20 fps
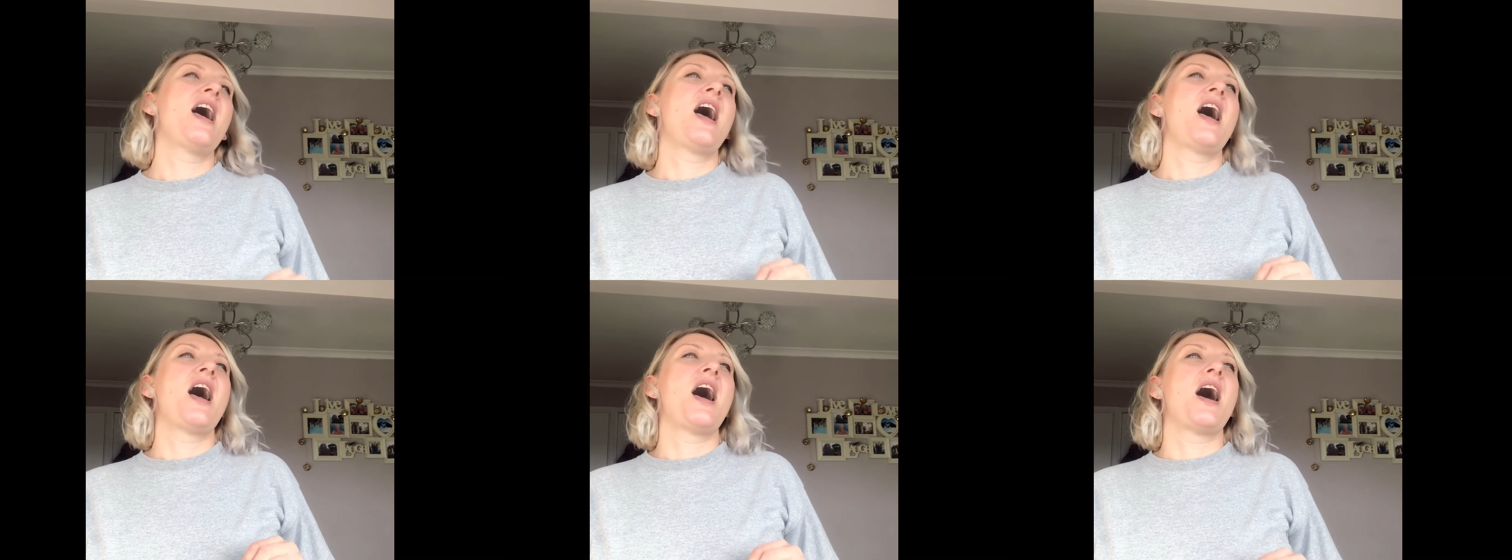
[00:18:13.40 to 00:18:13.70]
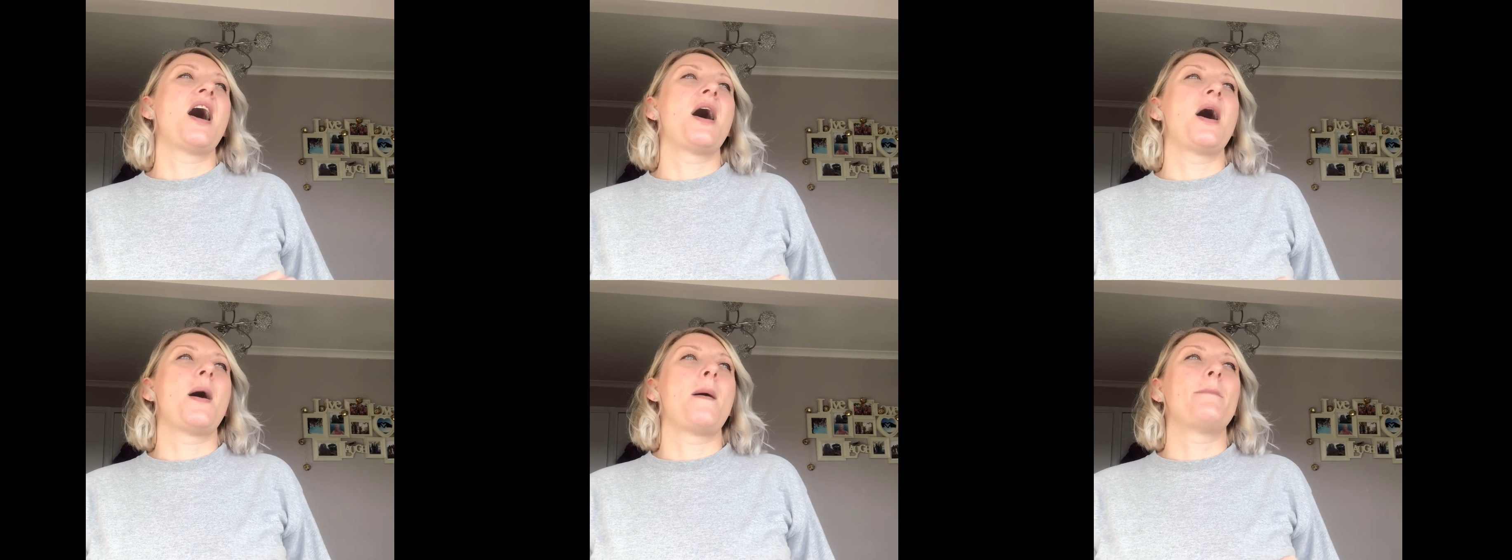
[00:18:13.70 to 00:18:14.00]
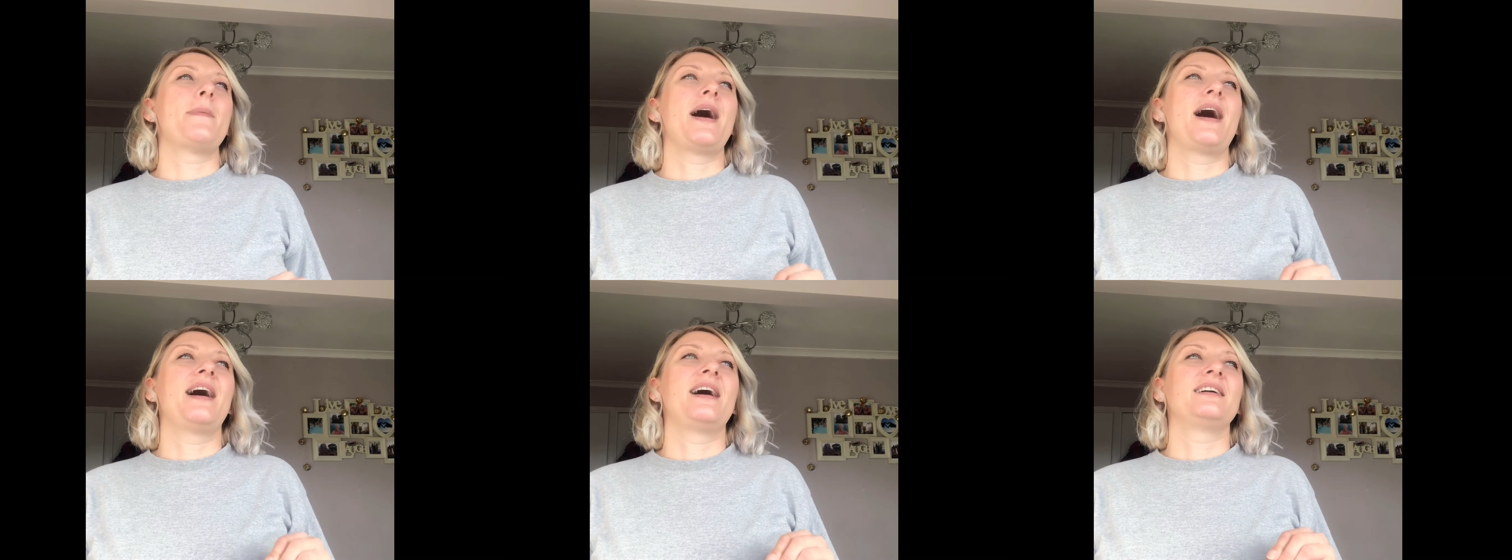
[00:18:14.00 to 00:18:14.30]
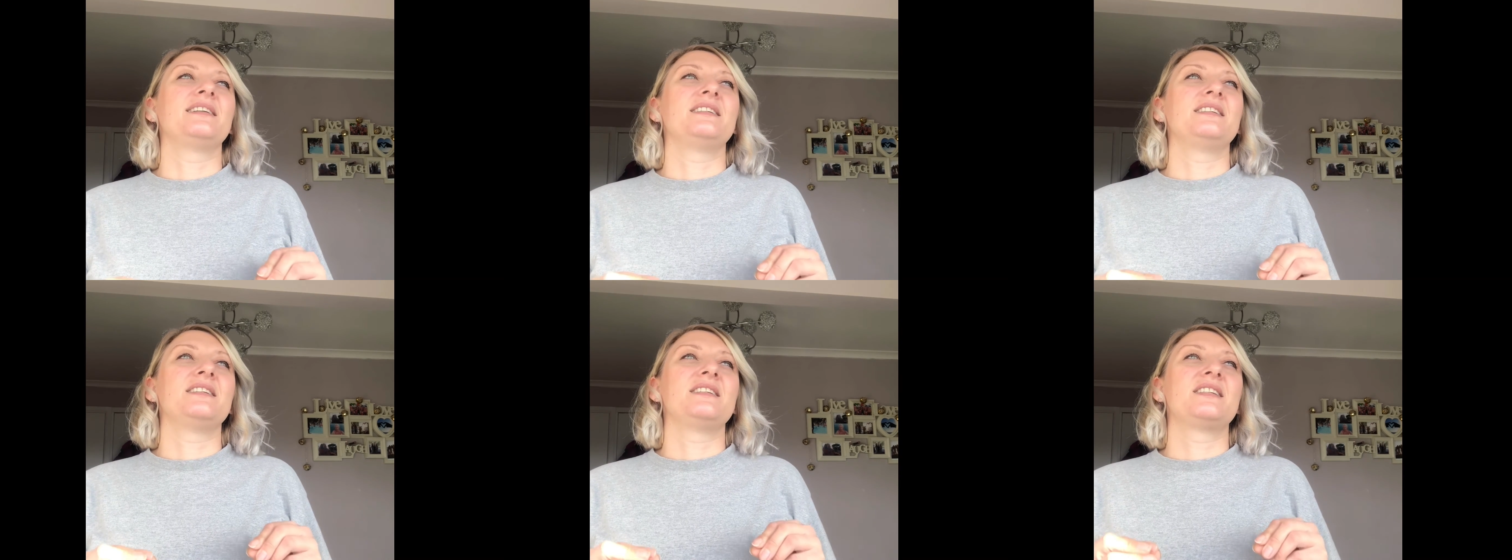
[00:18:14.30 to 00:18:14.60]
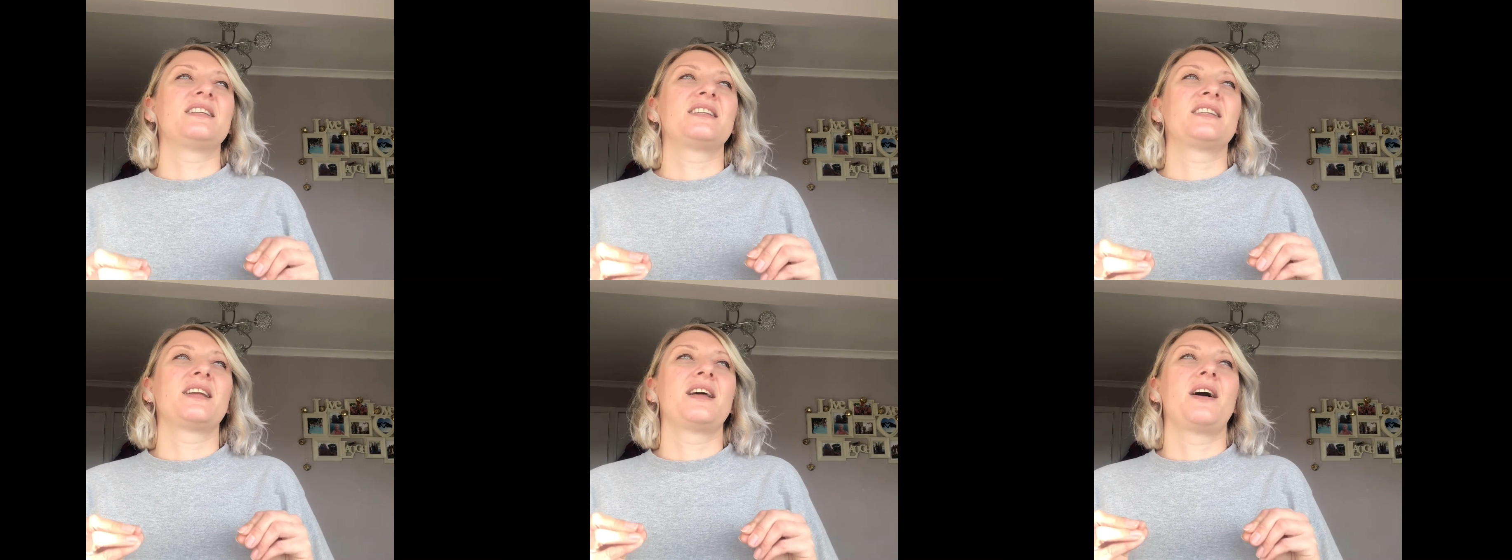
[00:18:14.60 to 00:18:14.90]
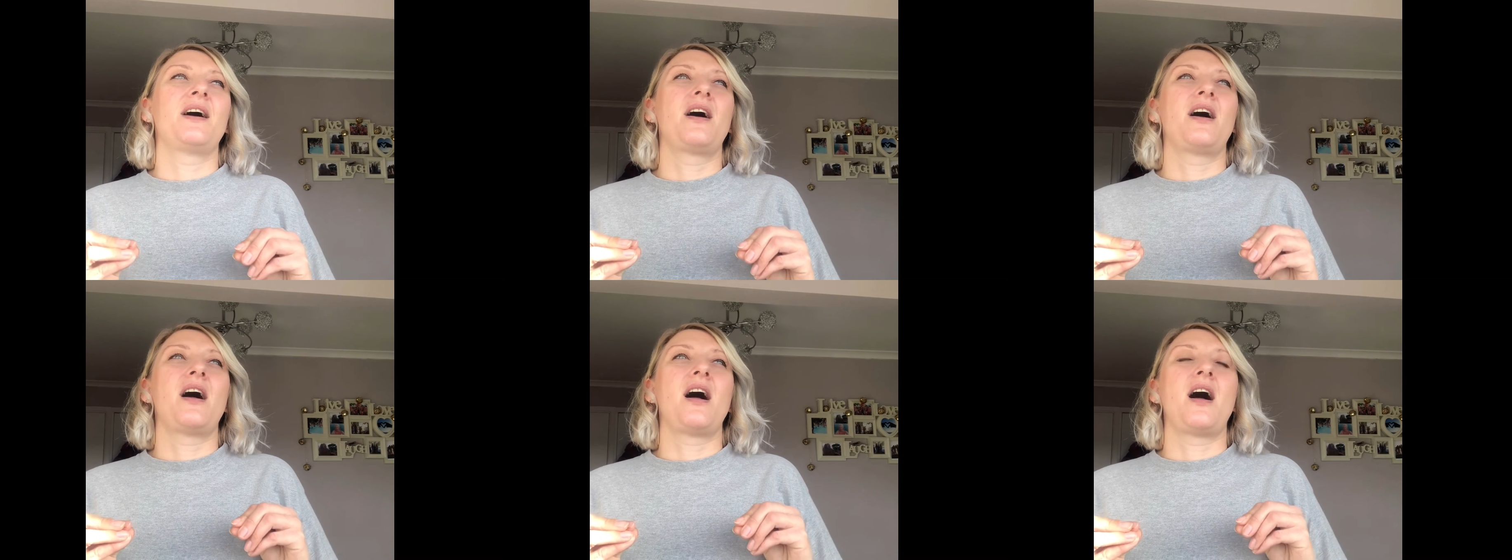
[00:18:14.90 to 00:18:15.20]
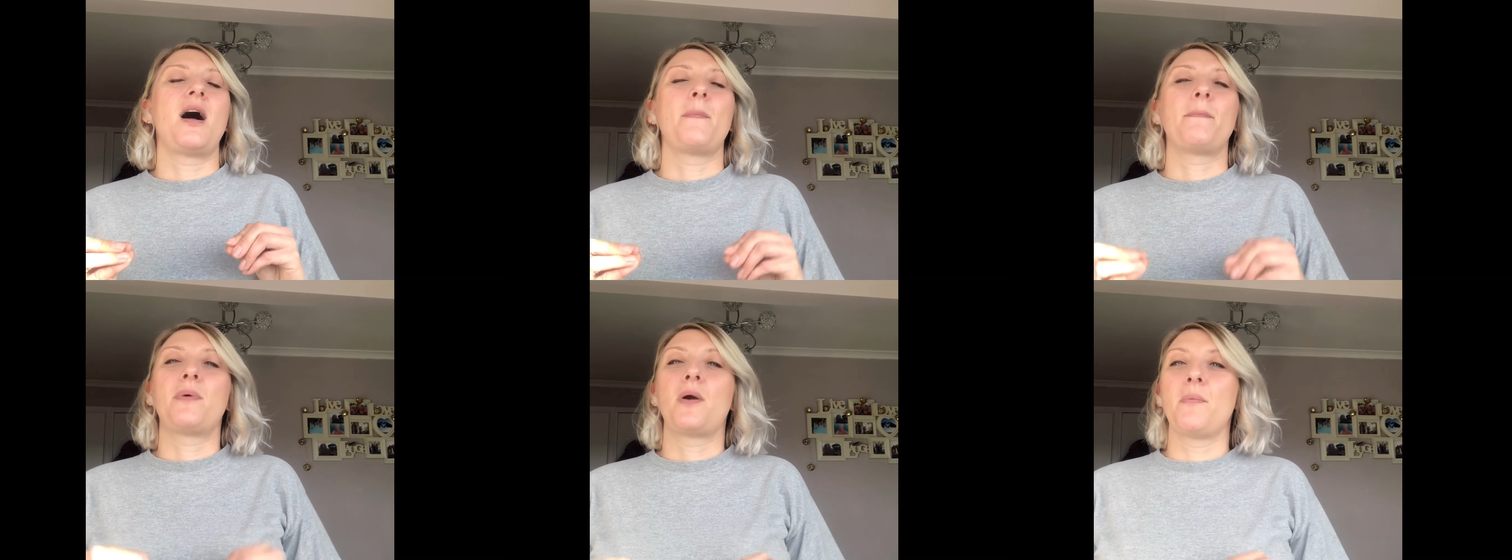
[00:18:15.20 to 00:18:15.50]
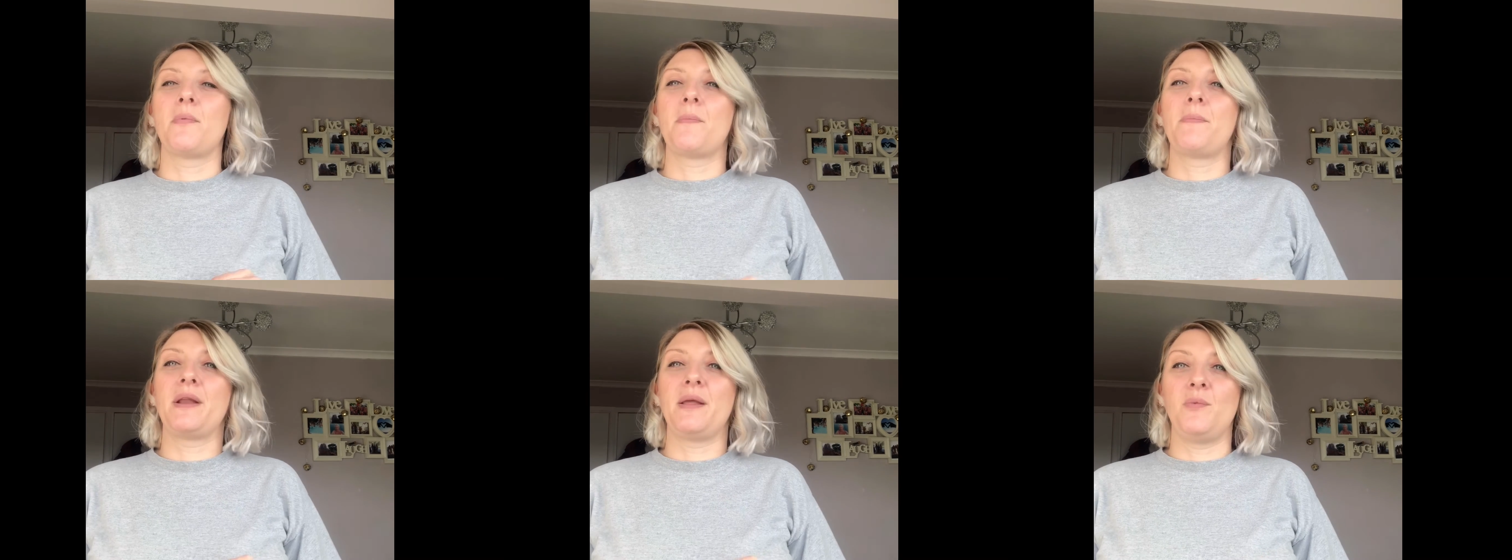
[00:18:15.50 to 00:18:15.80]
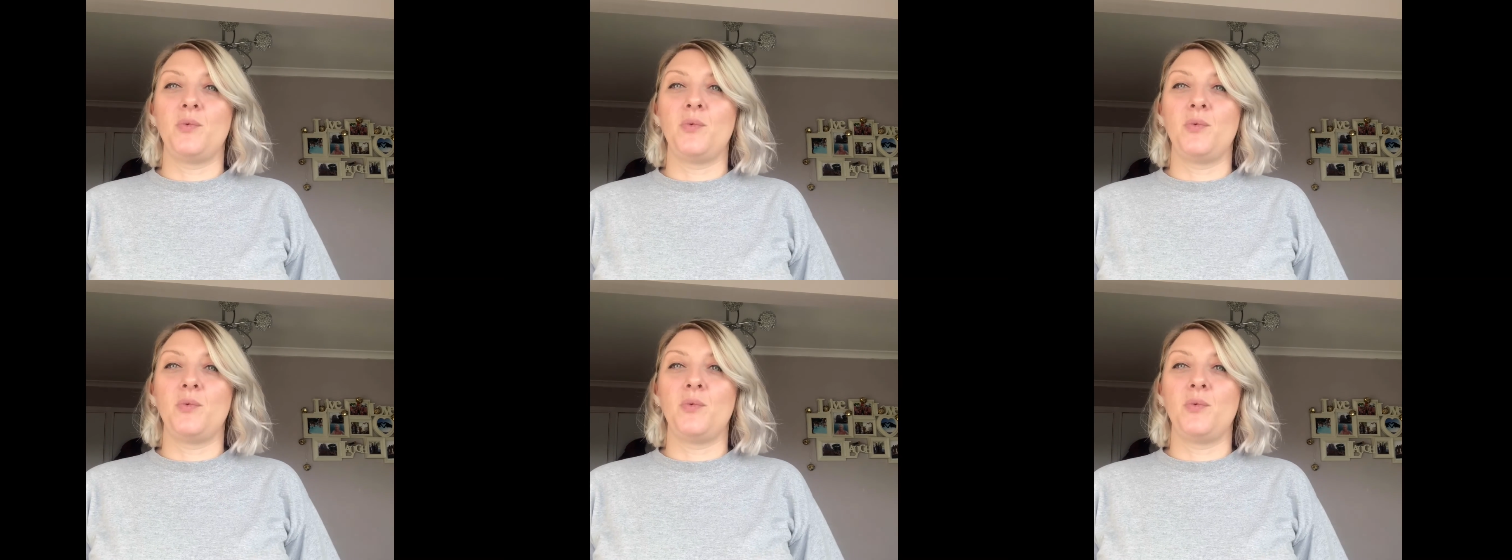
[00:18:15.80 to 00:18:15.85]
and I probably